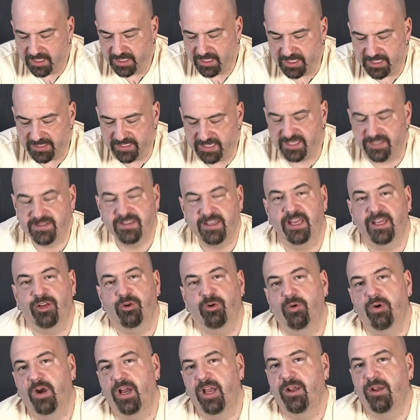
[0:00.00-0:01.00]
It does get
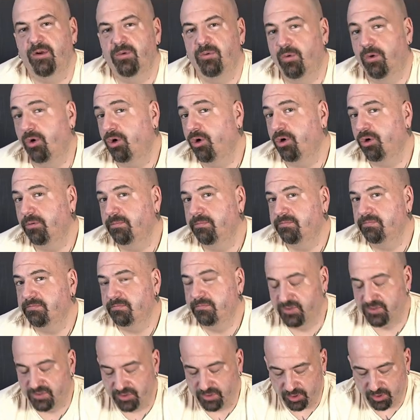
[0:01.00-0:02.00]
quite warm,
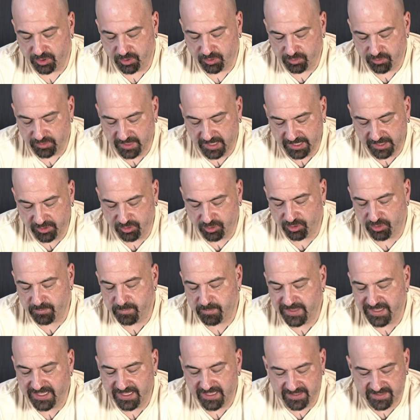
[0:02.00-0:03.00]
so that could
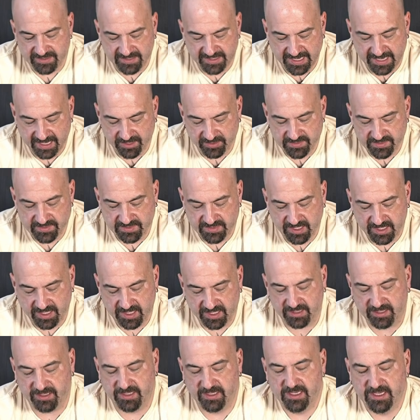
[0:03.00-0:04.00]
be a
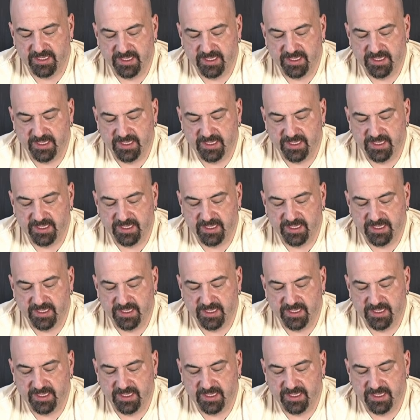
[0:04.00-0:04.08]
downside.